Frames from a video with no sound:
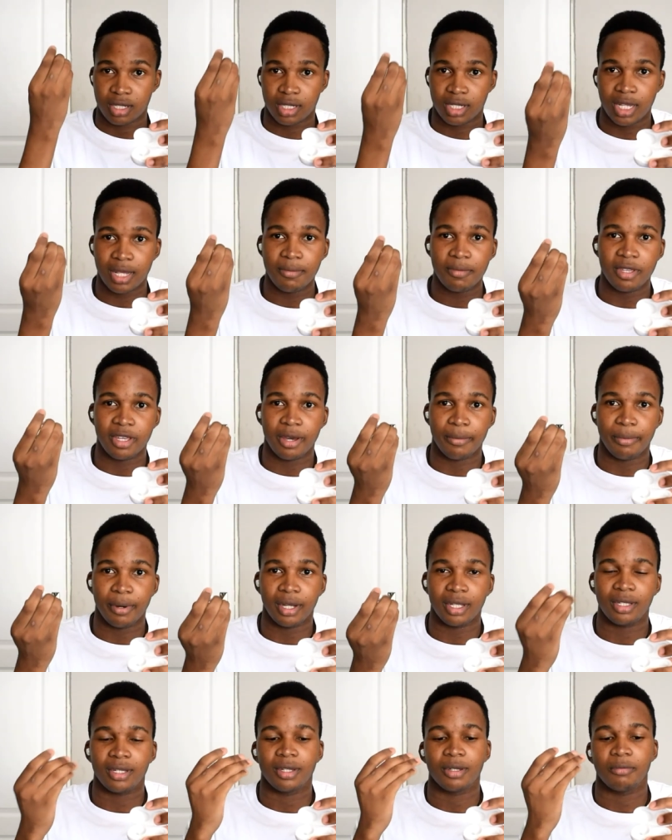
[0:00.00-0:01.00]
same
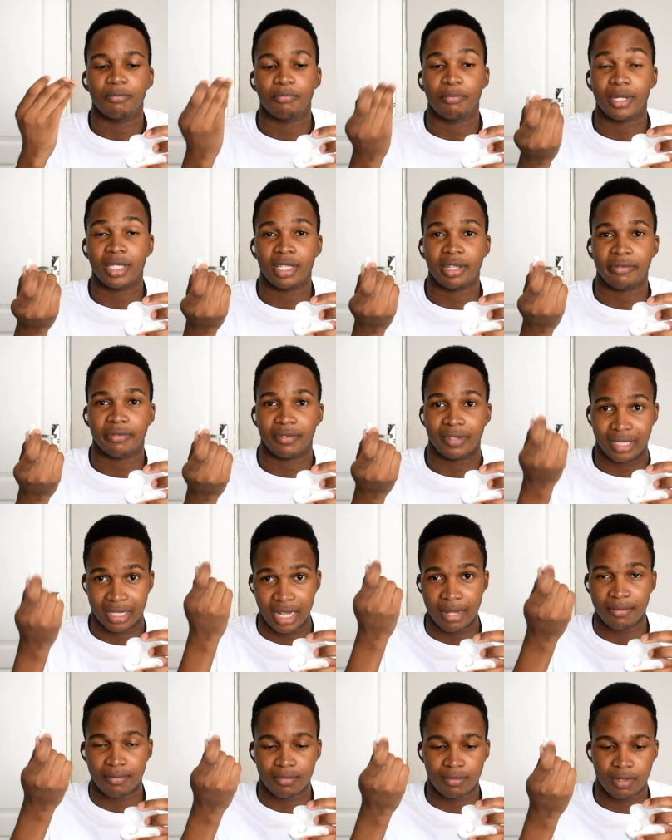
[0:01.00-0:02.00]
earbud, but diff
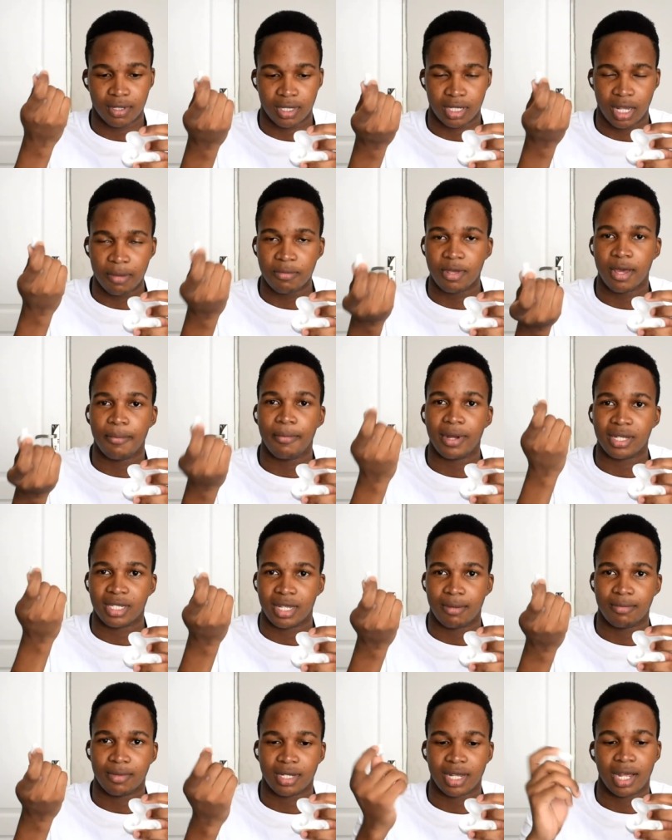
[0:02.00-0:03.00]
same same earbud,
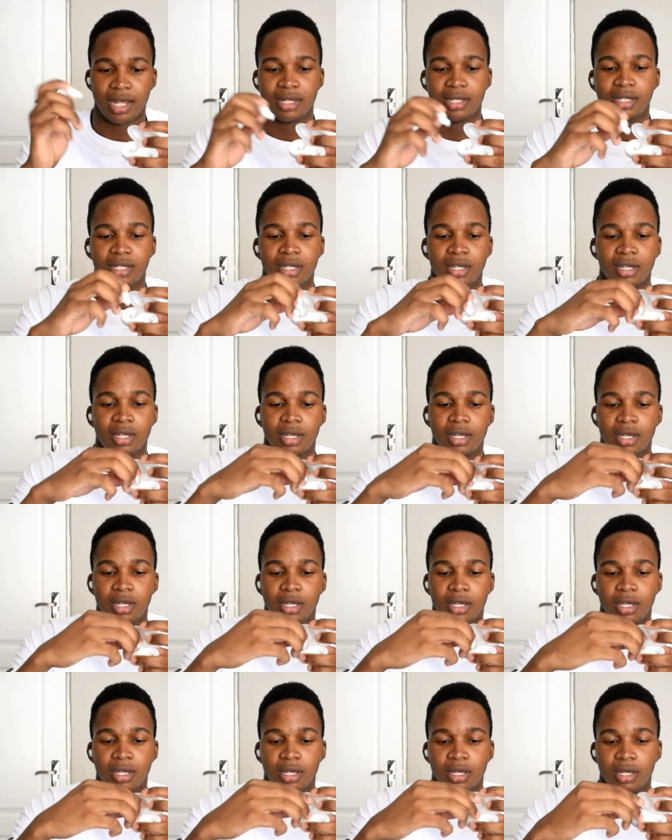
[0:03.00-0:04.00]
same side,
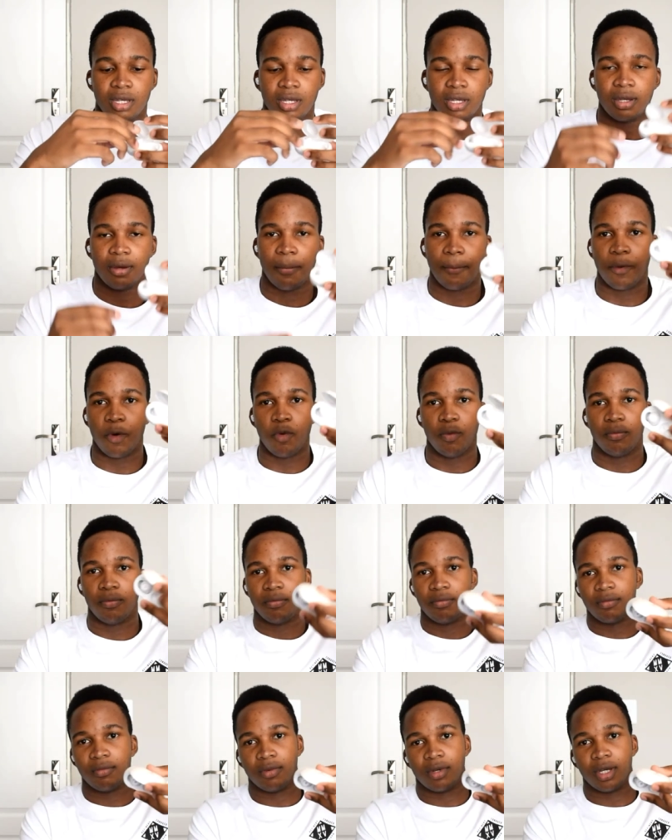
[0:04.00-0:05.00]
boom,
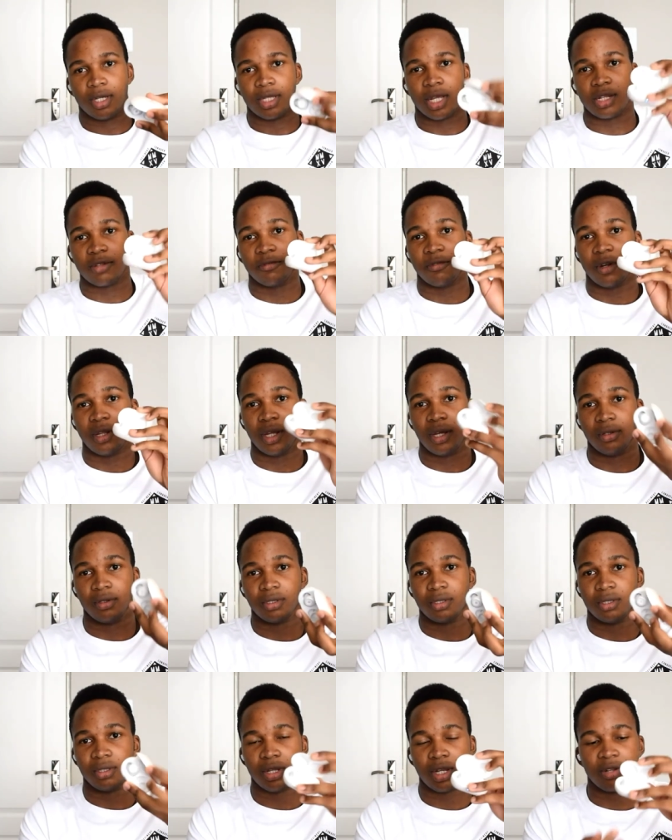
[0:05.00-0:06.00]
doesn't fall out,
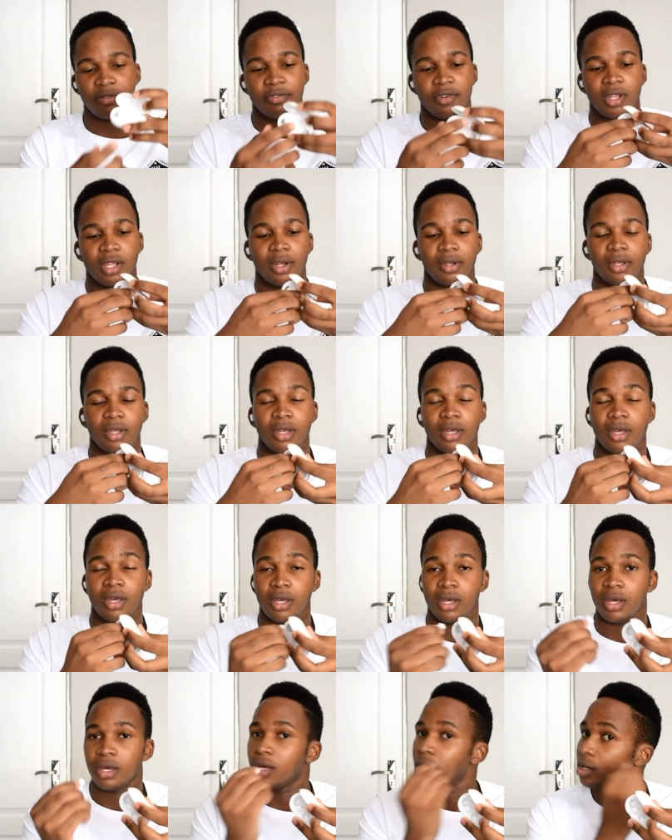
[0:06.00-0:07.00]
doesn't fall out.
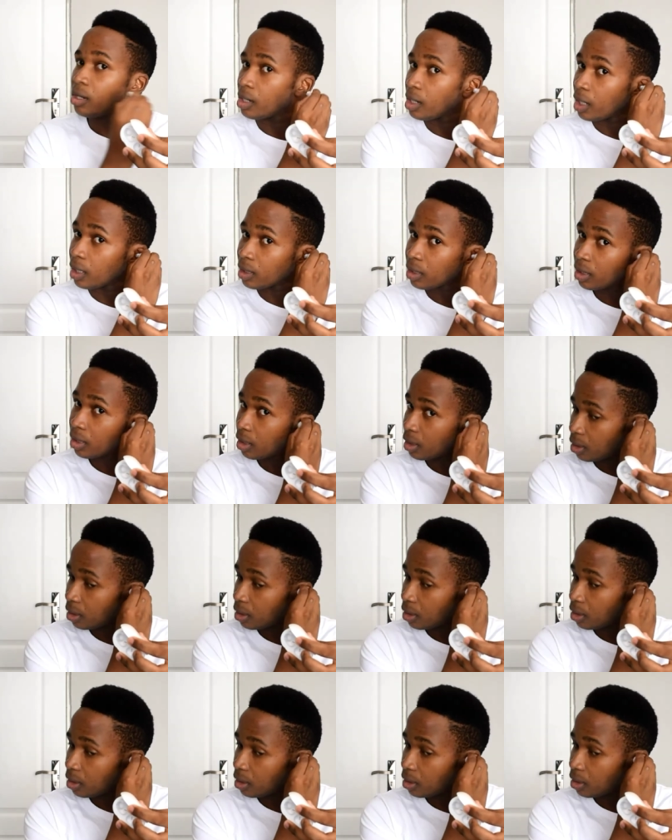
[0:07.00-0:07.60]
All right.